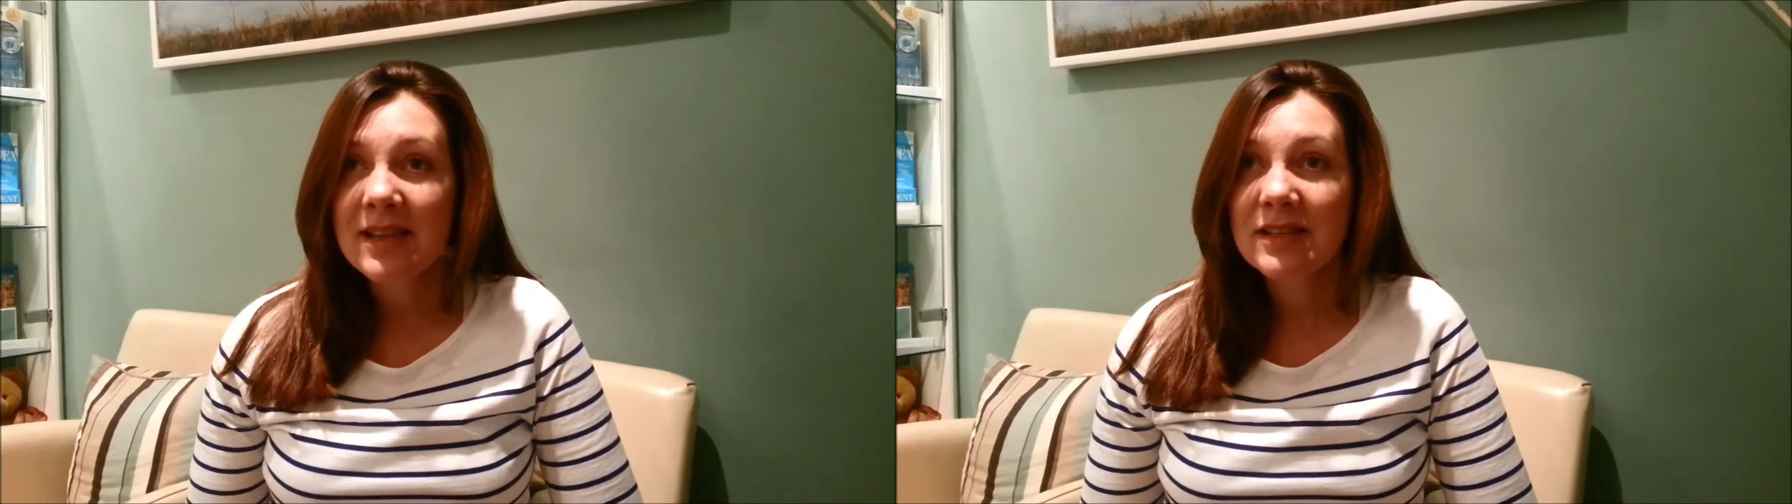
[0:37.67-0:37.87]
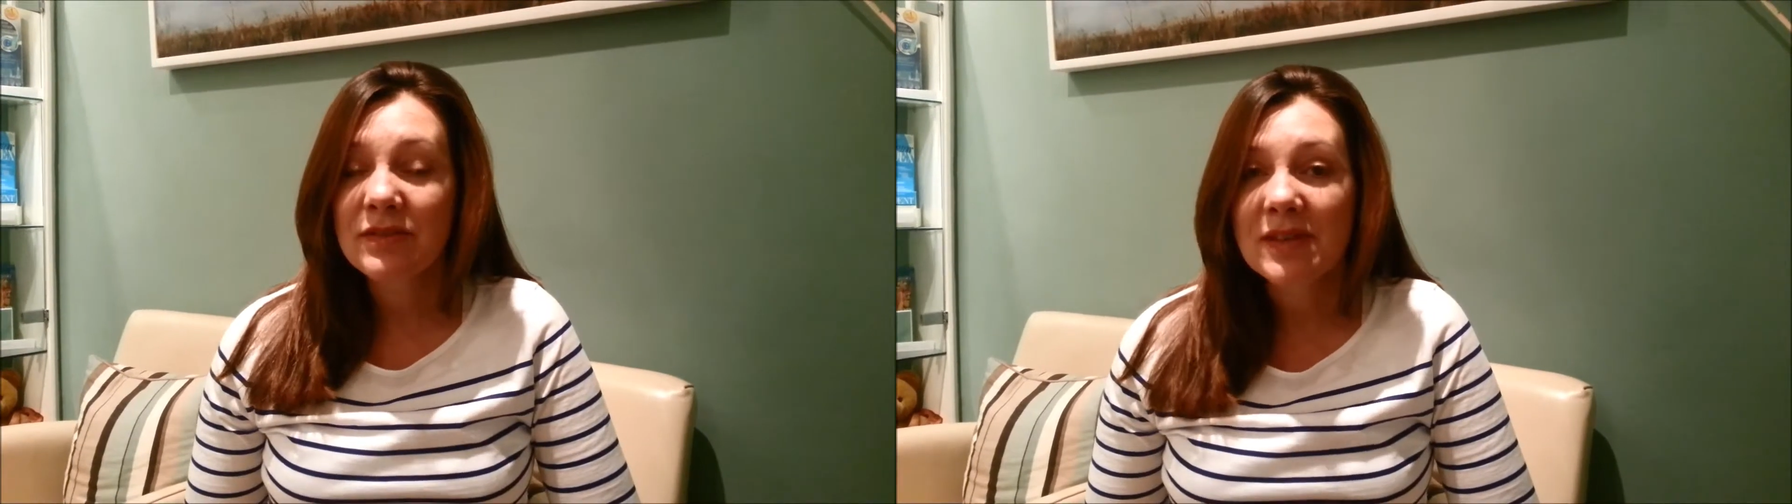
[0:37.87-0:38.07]

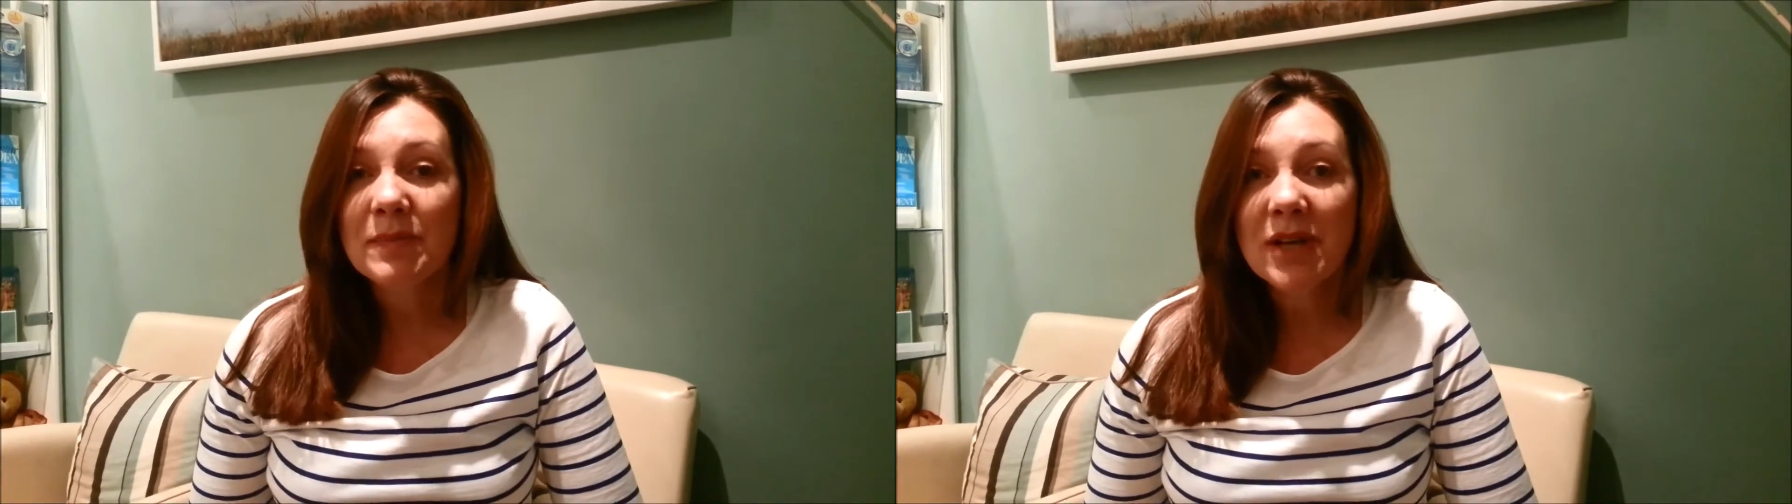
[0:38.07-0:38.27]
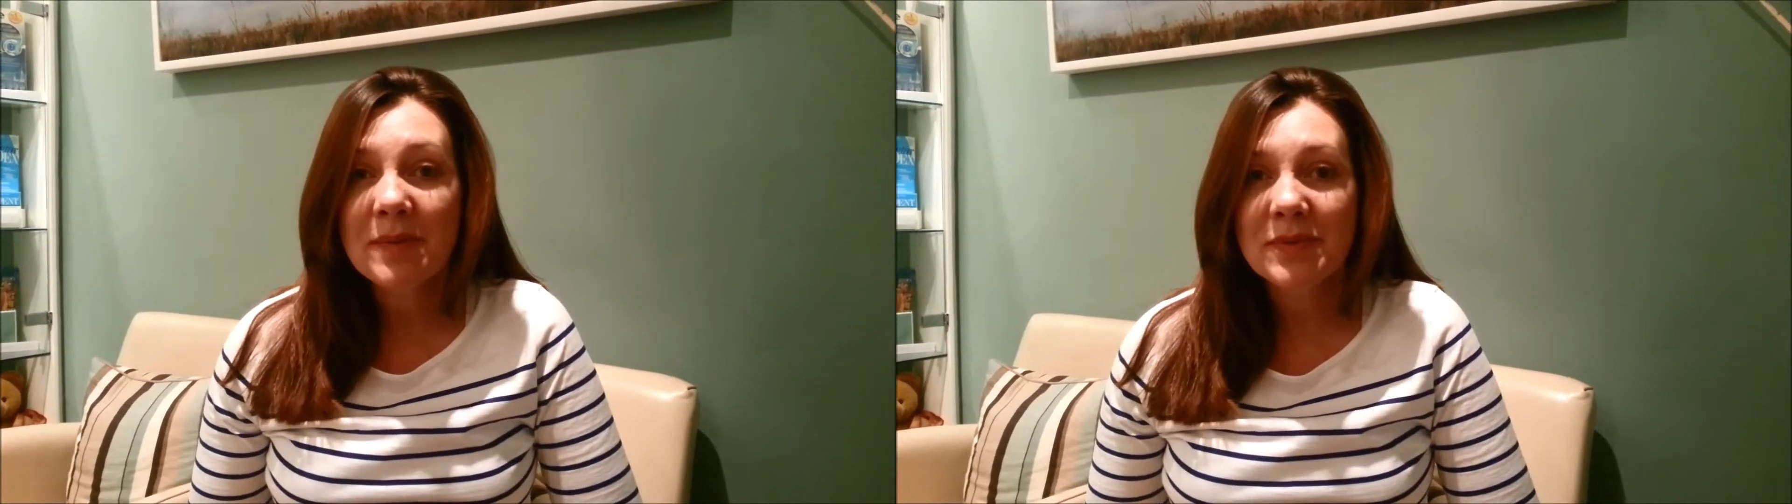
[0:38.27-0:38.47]
So
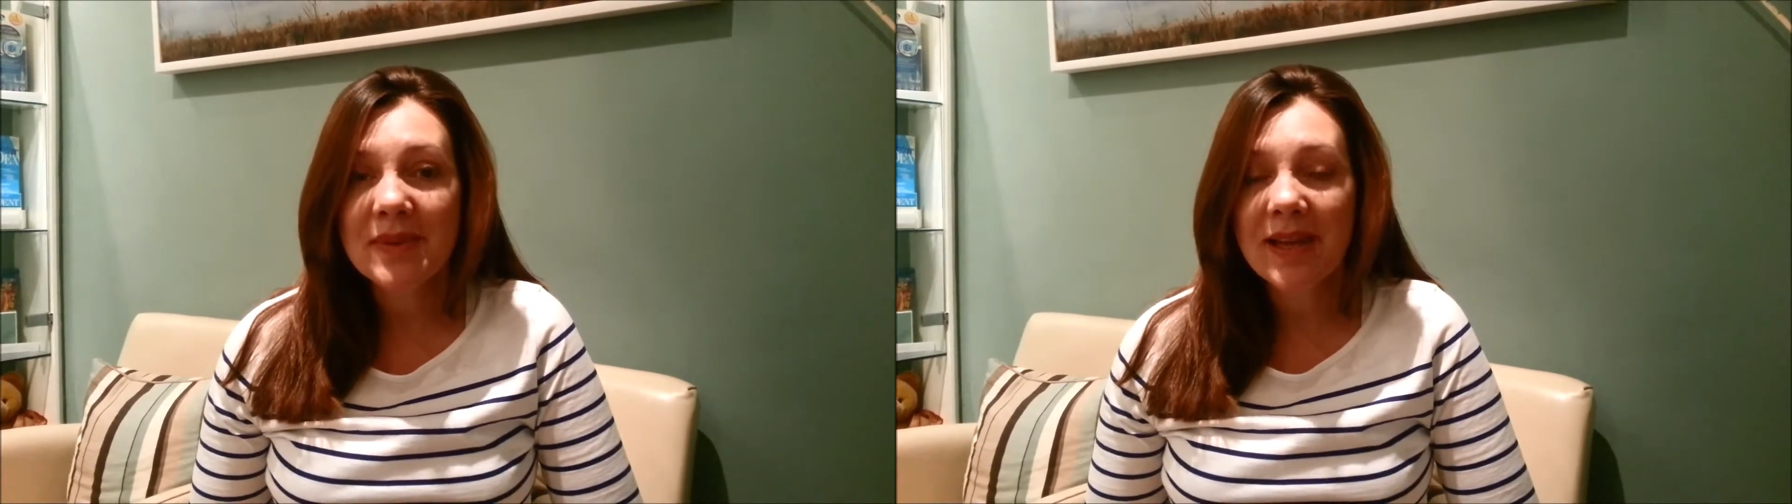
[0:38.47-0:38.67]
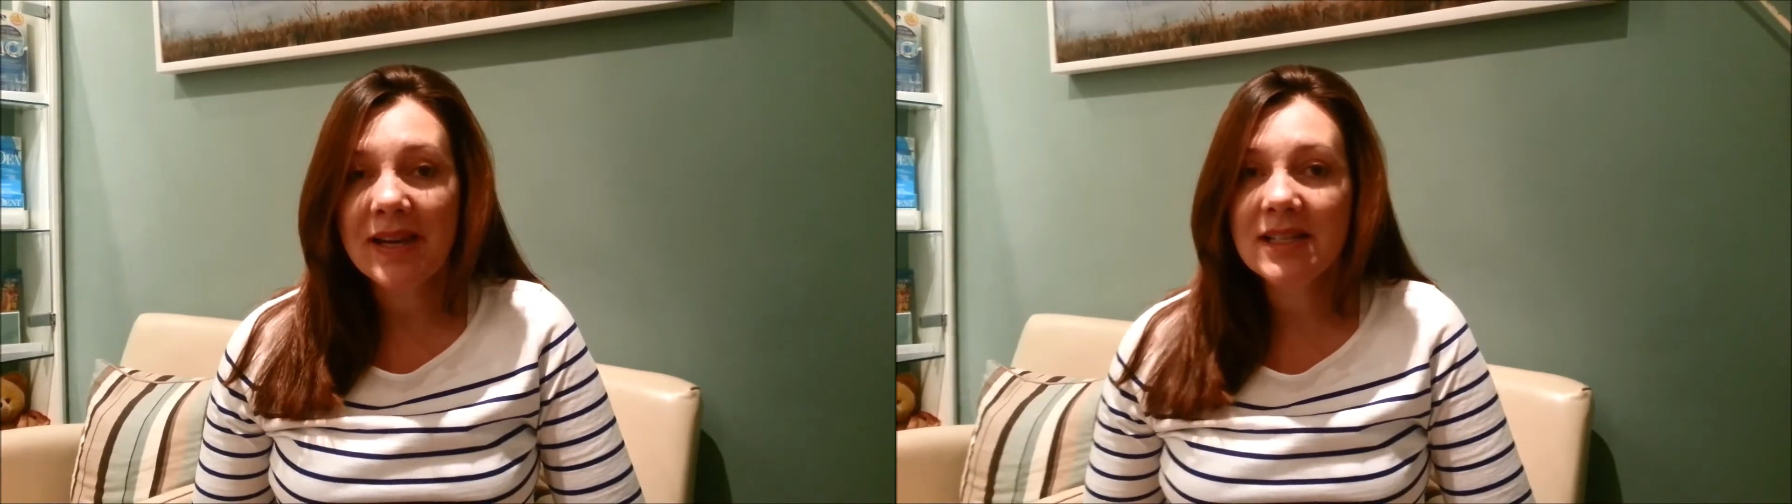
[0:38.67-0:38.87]
sometimes with
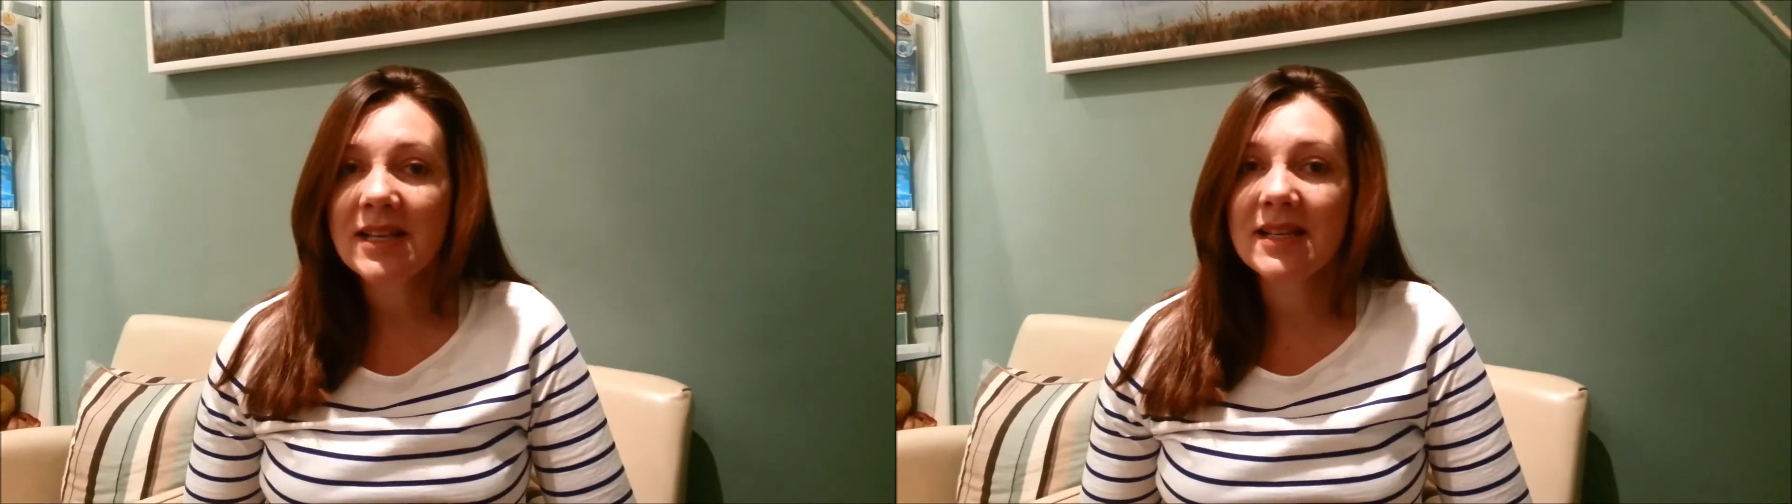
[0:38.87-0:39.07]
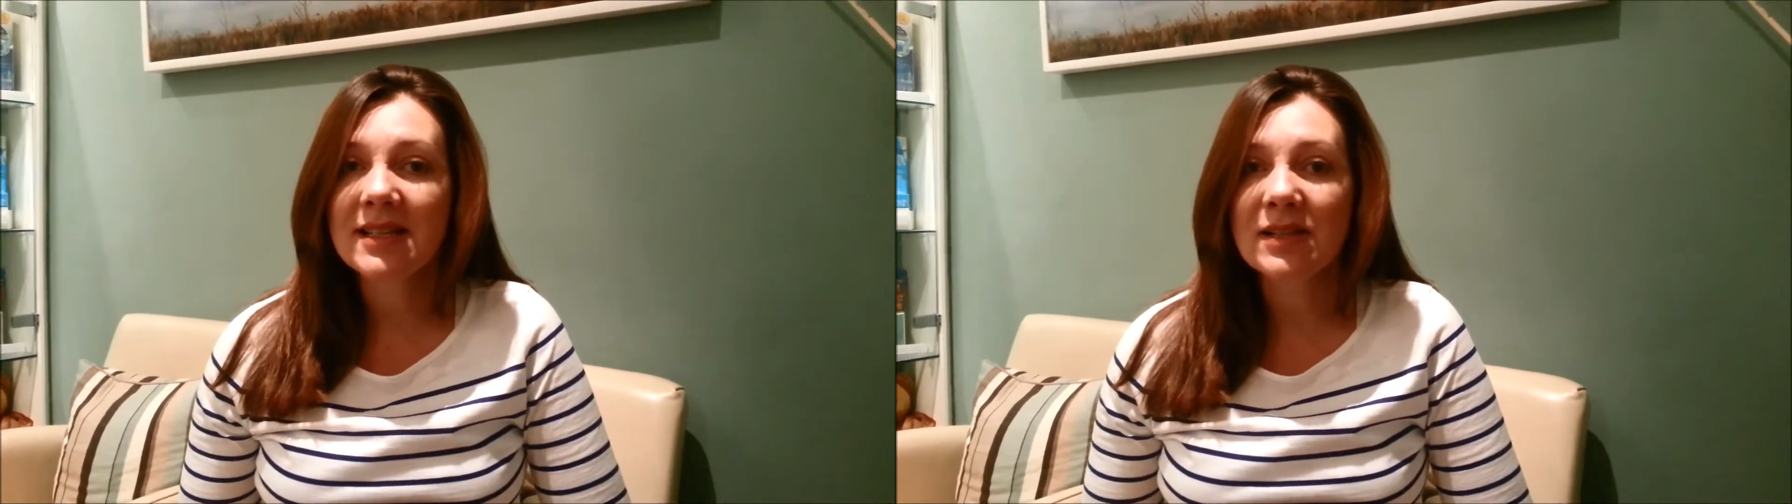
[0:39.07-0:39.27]
the
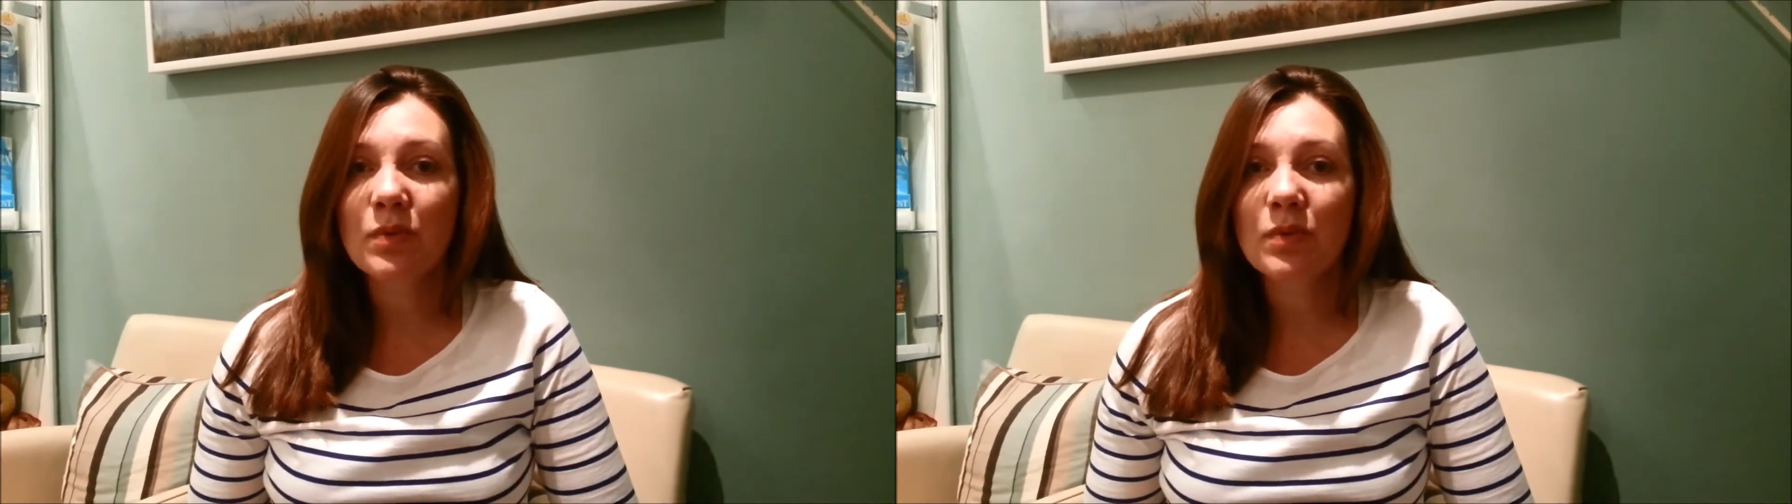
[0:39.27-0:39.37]
NHS there's